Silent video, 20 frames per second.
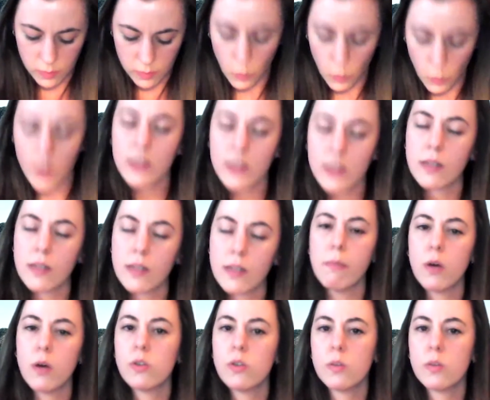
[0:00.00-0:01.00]
What is the
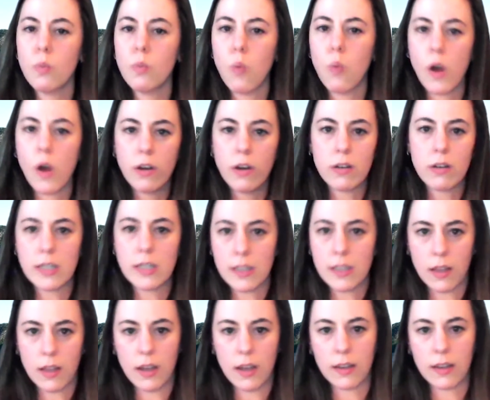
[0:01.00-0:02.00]
most wondrous
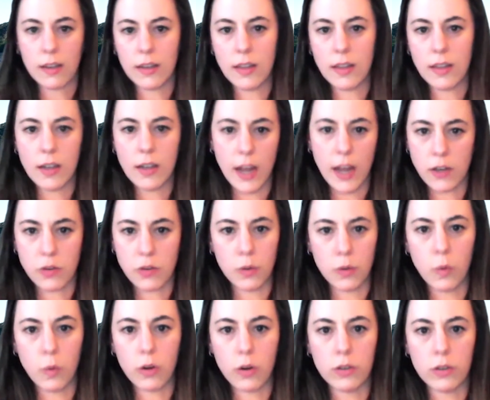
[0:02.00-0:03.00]
thing in the natural
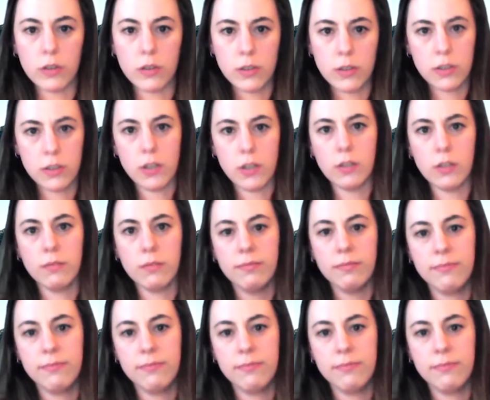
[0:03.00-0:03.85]
world to you?